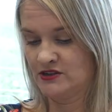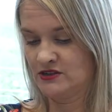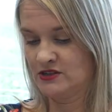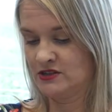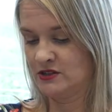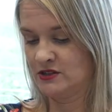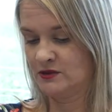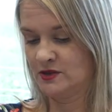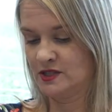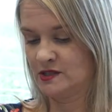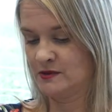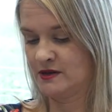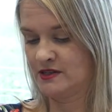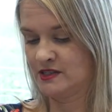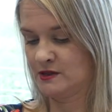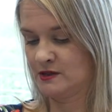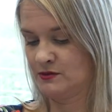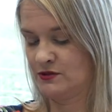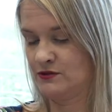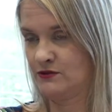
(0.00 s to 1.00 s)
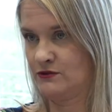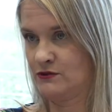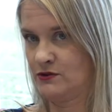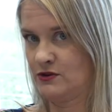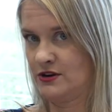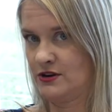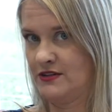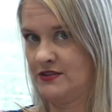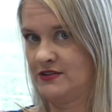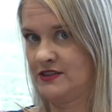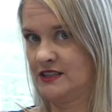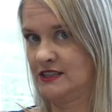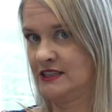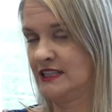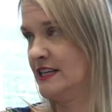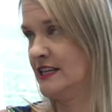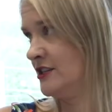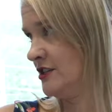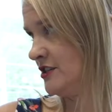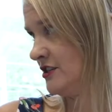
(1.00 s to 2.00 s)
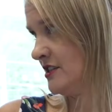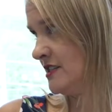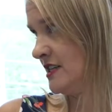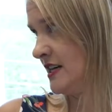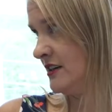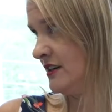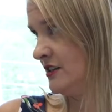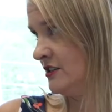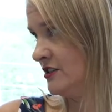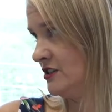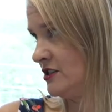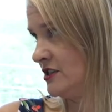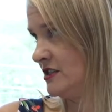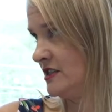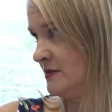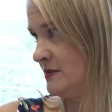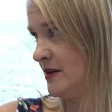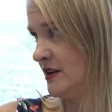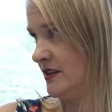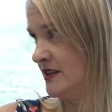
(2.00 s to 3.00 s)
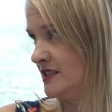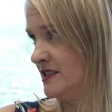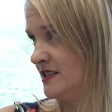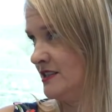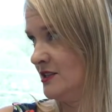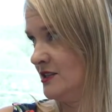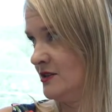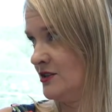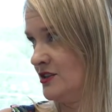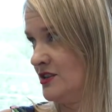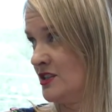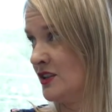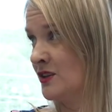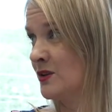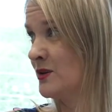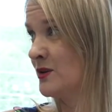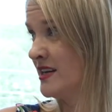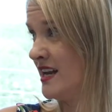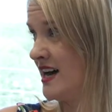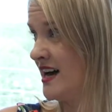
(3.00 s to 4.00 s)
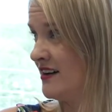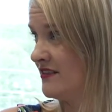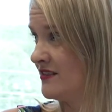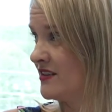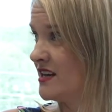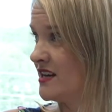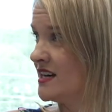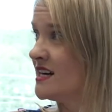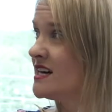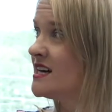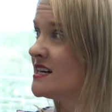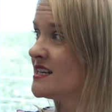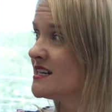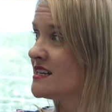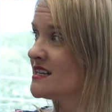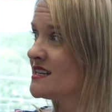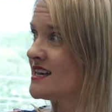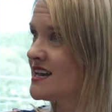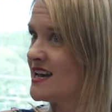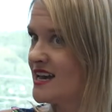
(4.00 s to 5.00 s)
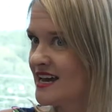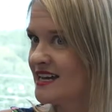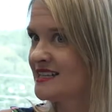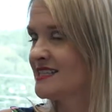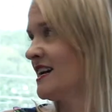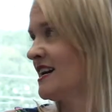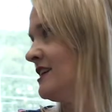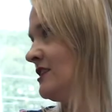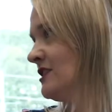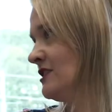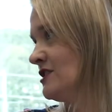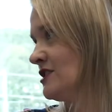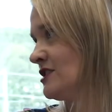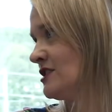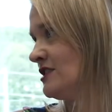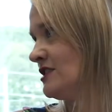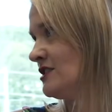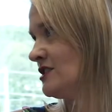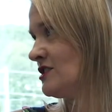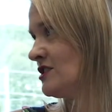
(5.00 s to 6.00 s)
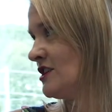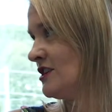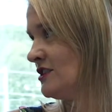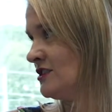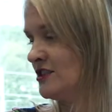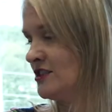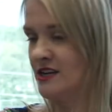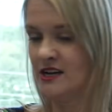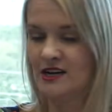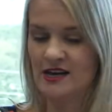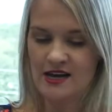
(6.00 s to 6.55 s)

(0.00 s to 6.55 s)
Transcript: is still responsible for the lender's title insurance policy. So they're still going to have a title insurance charge.